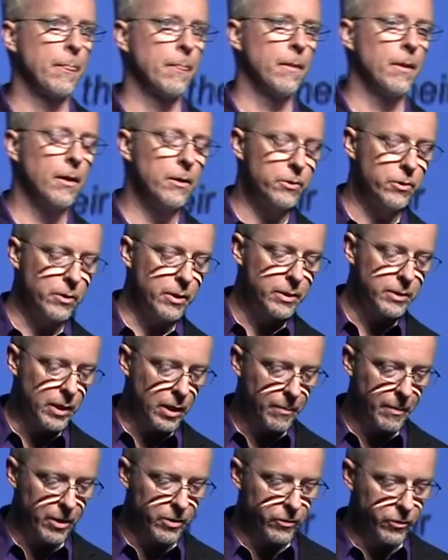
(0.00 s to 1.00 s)
and so they set
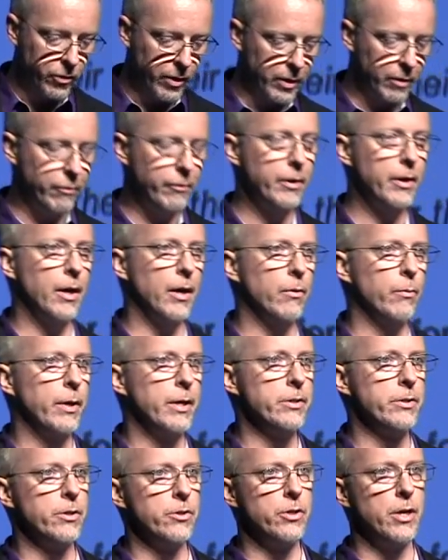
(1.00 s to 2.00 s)
about trying to figure out
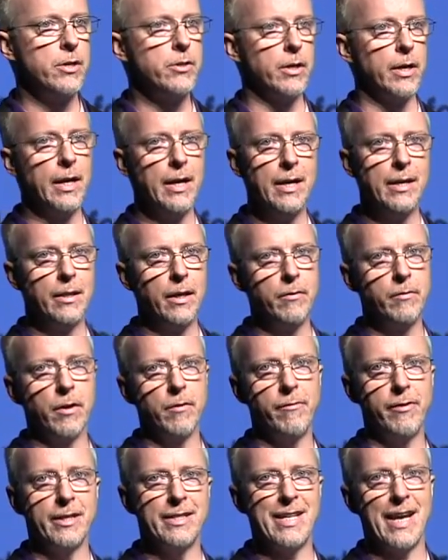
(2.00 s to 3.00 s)
ways to change it. They have done
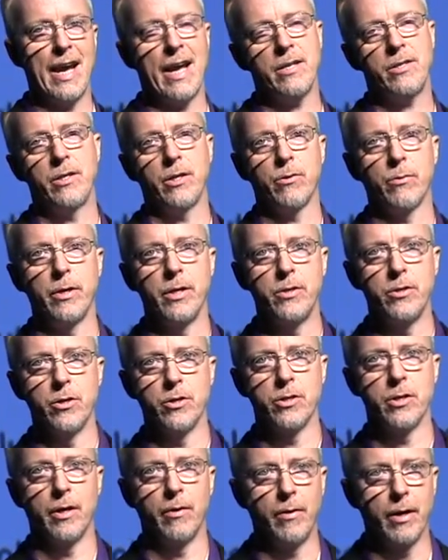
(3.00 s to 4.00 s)
fantastic
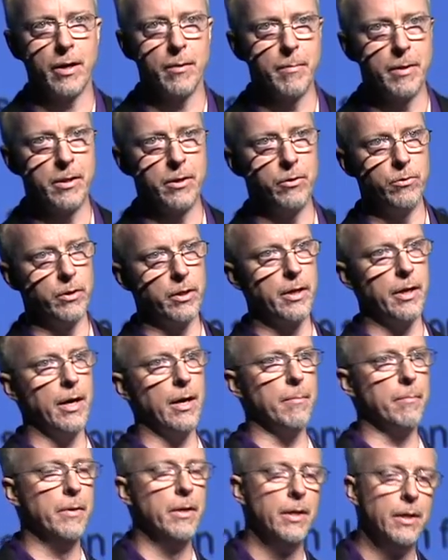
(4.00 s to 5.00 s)
research, and I recommend that you look it
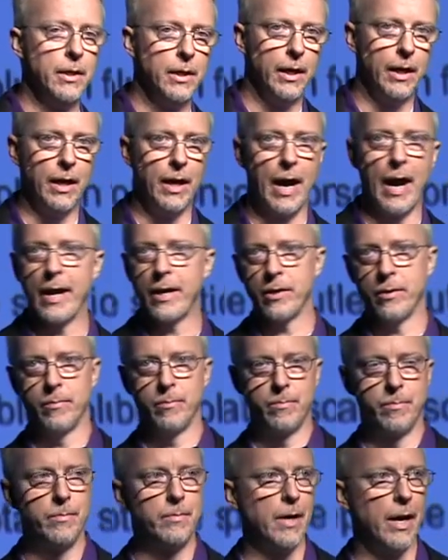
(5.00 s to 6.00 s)
up. I
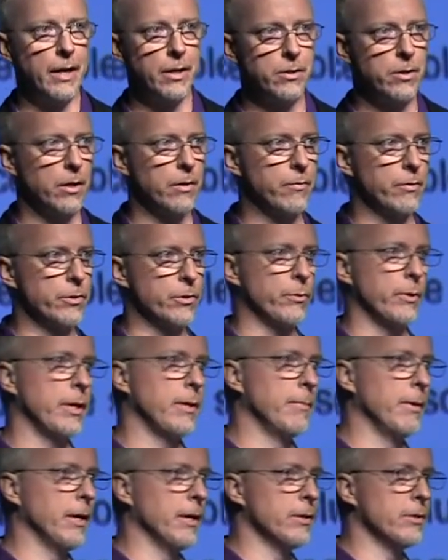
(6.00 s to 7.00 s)
could talk for 20
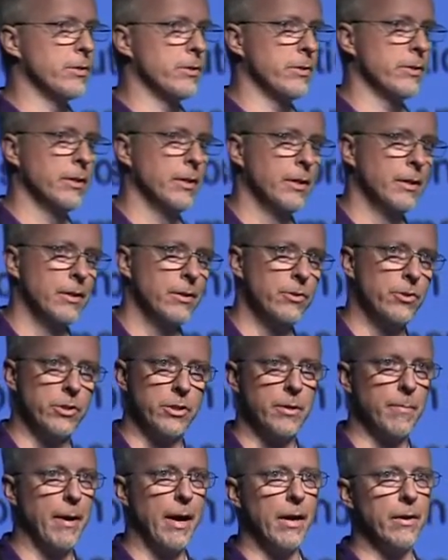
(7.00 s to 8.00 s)
minutes
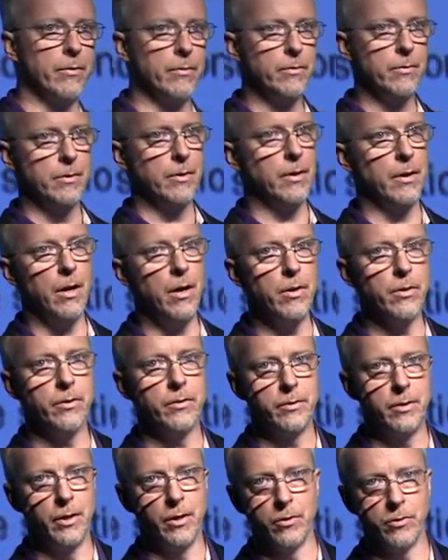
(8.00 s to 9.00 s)
just about all the,
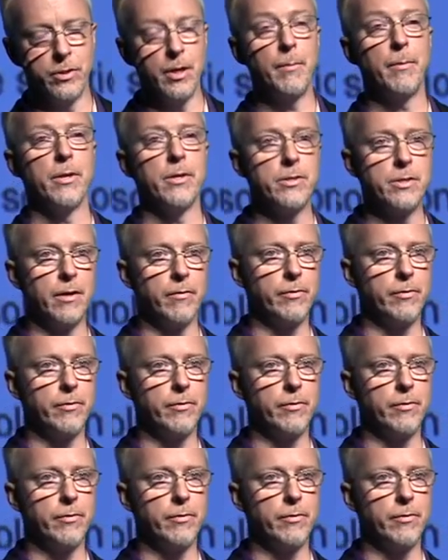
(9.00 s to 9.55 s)
you know, some of the stuff